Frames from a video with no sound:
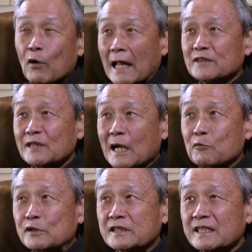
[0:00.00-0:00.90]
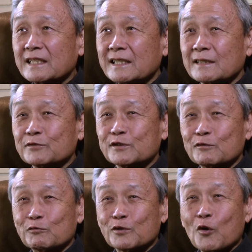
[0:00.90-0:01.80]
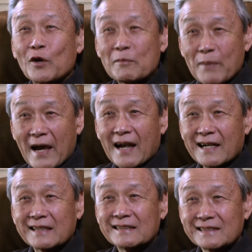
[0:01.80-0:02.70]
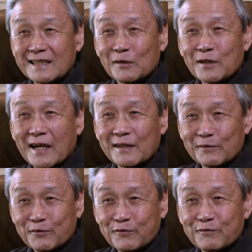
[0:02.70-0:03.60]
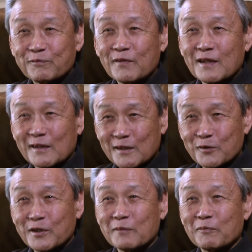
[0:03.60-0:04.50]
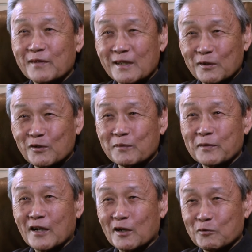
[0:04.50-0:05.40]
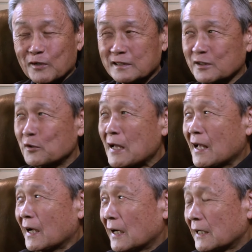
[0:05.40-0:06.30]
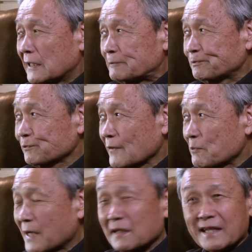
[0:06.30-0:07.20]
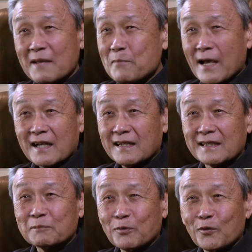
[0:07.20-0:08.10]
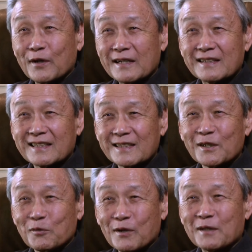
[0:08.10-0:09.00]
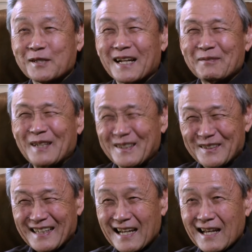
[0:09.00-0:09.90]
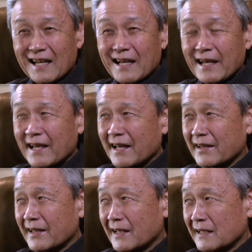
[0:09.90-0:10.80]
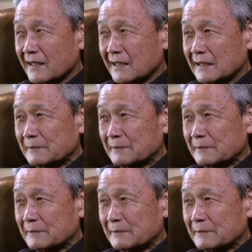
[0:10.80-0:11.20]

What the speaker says: Well, actually, I was thinking of going back and kind of doing my doctoral work. So, but I came back unemployed and didn't know what I was going to be doing, and then